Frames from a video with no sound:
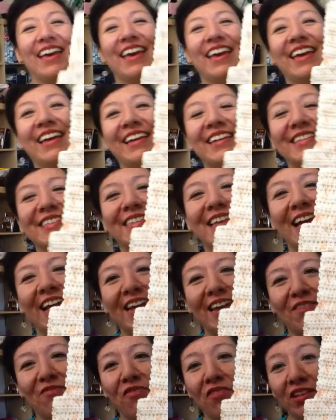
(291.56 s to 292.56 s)
and I'm
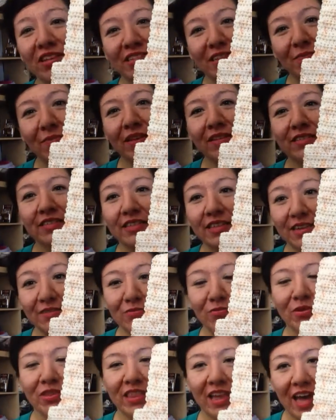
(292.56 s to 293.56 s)
going to finish up the sleeves
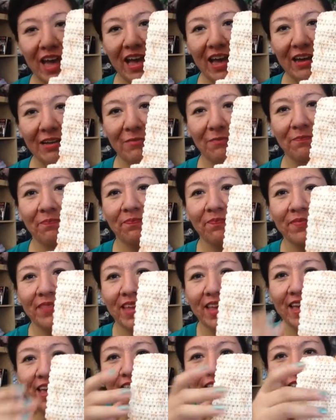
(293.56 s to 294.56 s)
with that
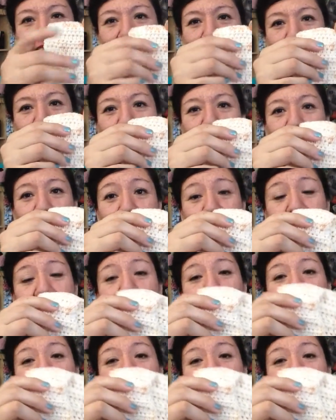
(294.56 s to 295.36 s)
and then make the